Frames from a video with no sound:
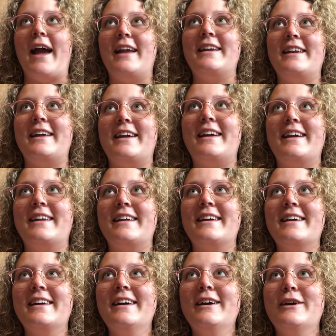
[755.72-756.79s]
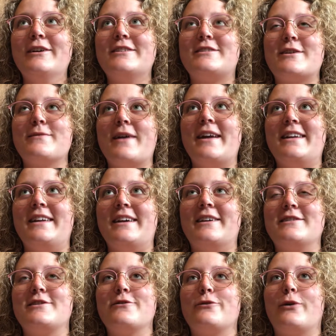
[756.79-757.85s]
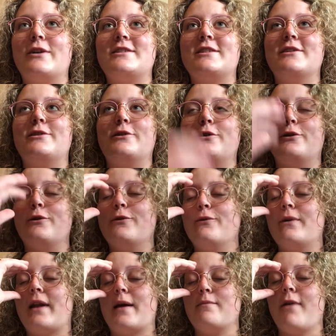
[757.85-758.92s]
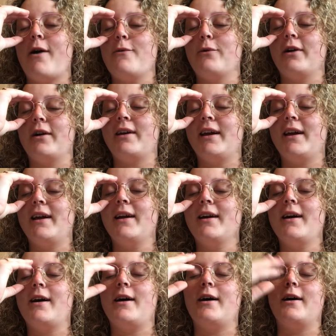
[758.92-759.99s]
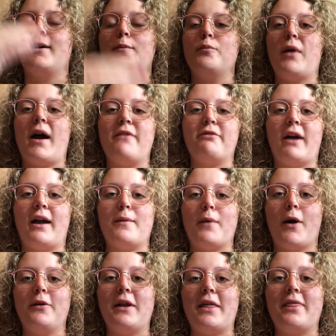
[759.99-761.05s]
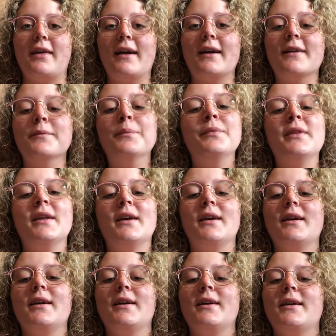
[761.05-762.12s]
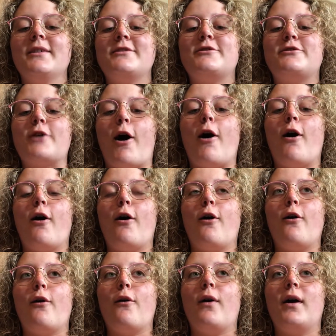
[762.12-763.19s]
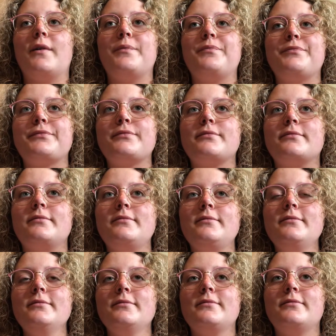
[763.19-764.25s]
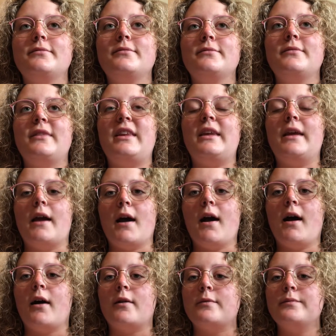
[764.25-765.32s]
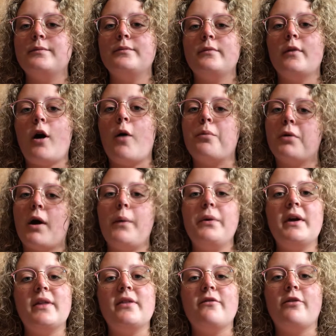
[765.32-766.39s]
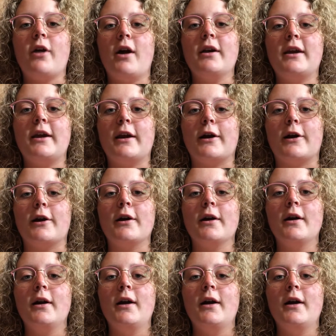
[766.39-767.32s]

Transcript: I need some ideas of what to do when I'm not working. Um, I've got about nothing. So, yeah, I'll probably end the vlog here.